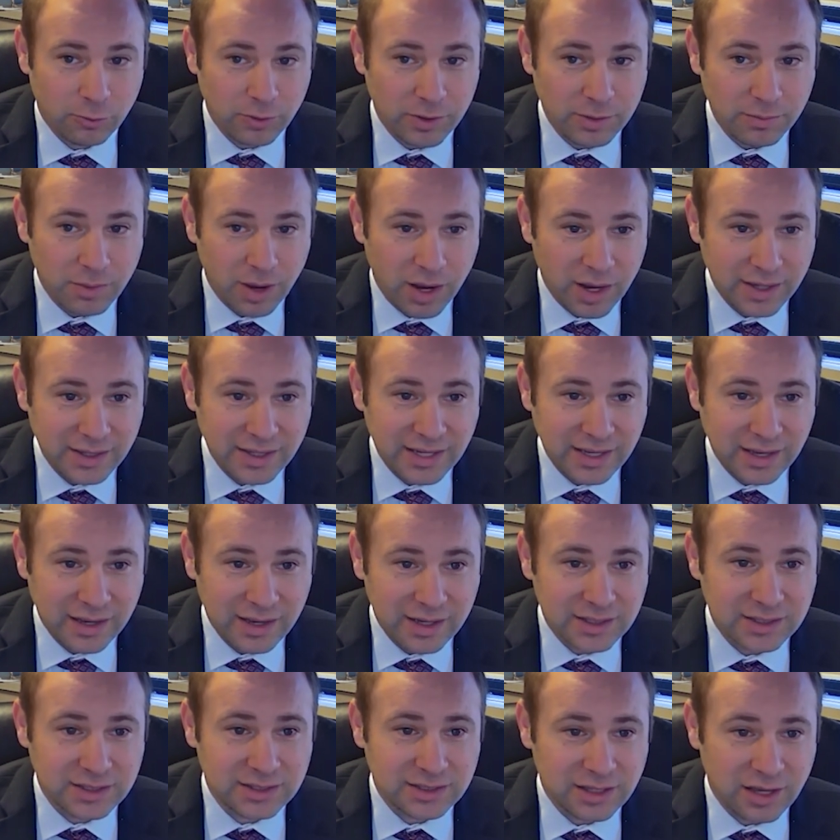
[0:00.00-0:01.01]

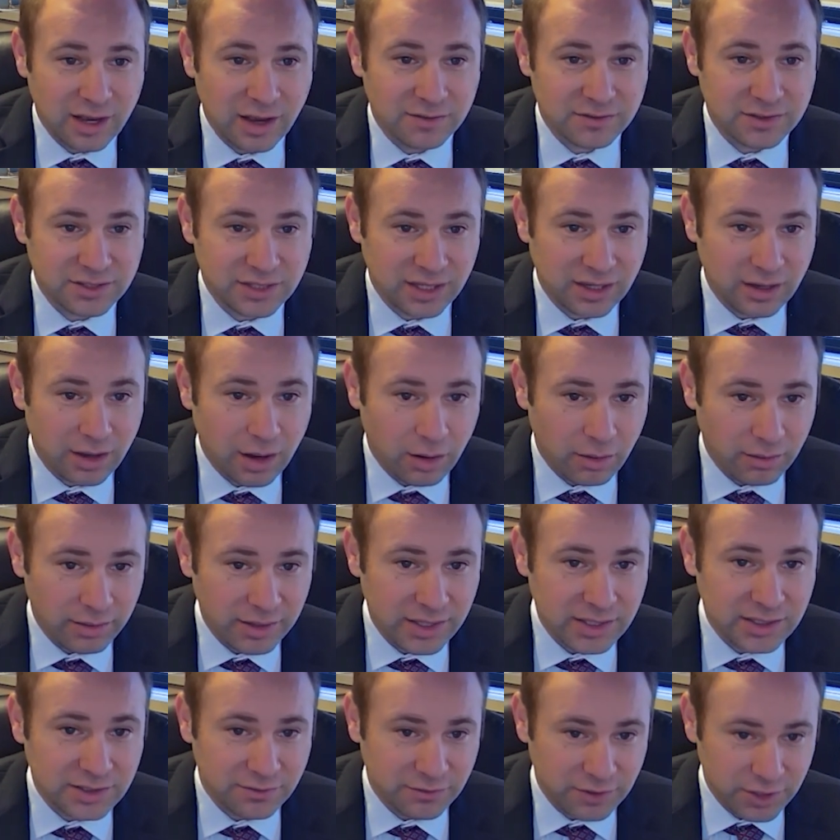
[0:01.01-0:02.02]
reminding us of
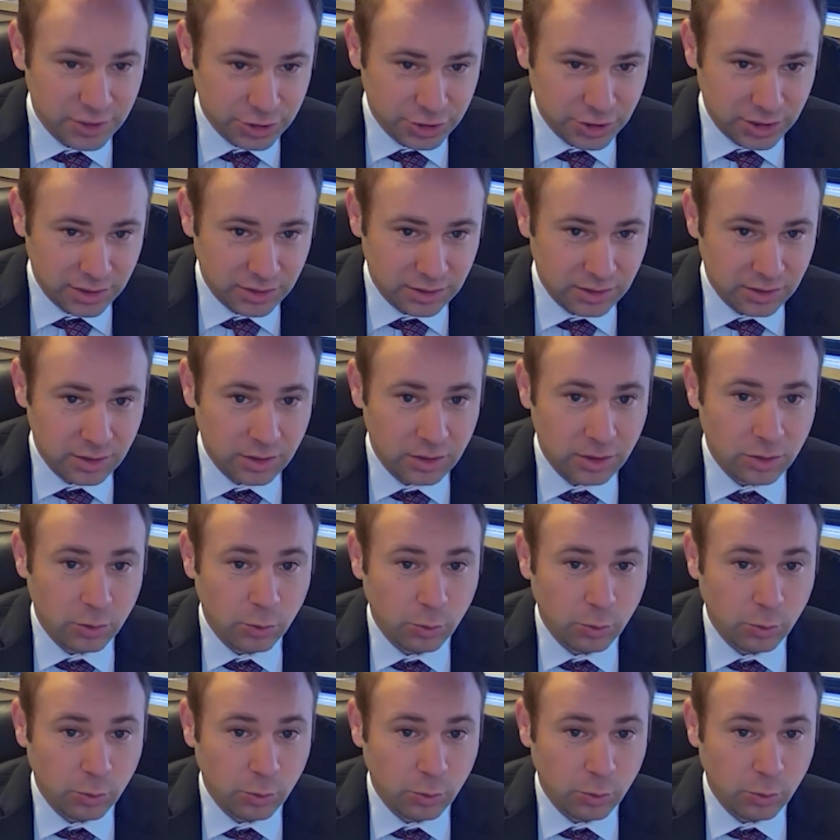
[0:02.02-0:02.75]
Zechariah's vision,